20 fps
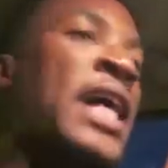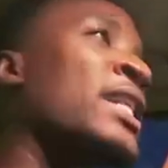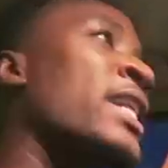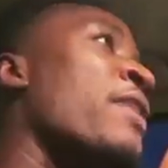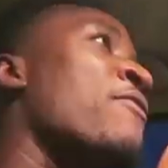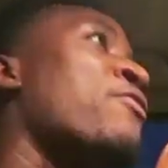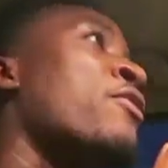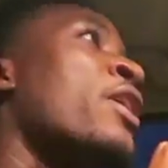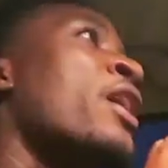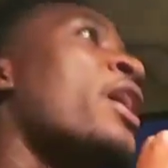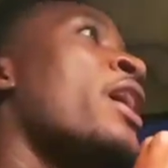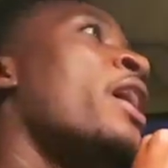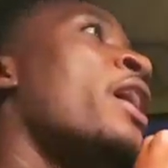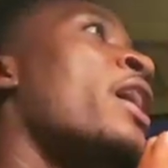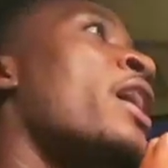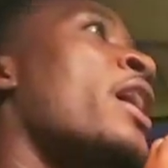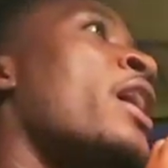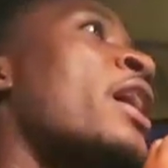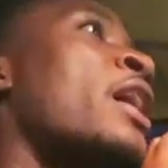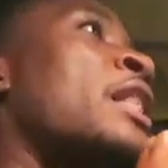And
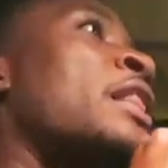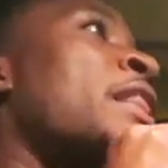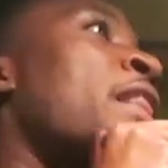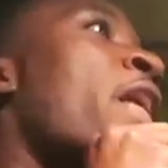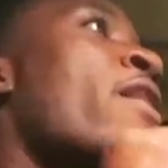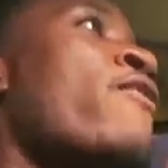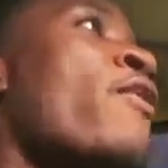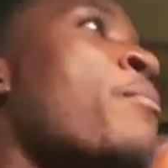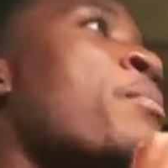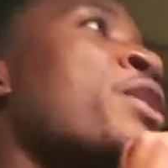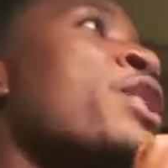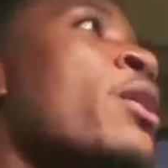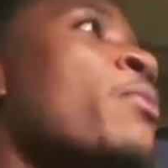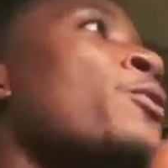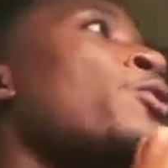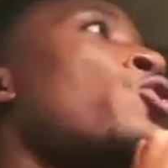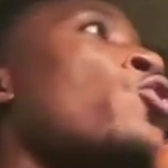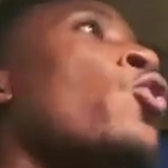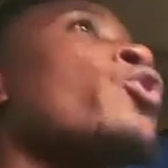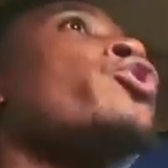I've never been
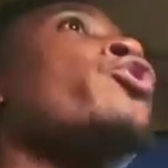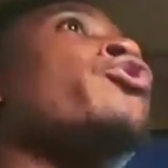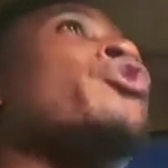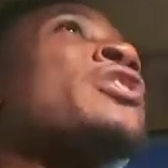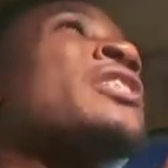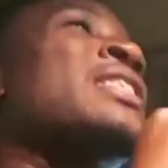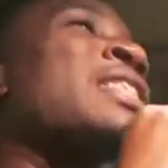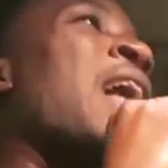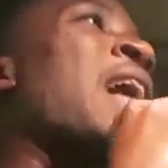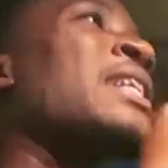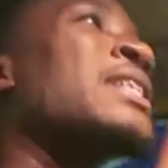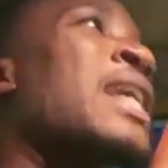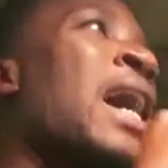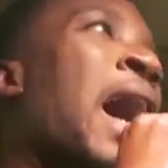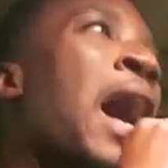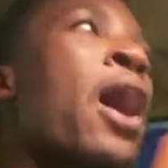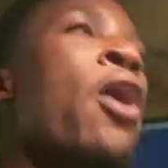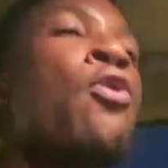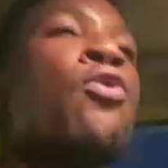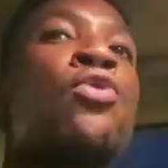able to understand
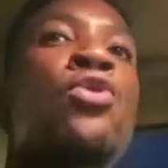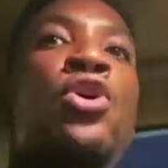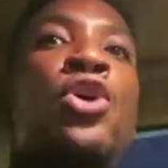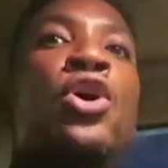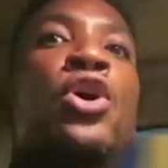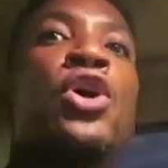how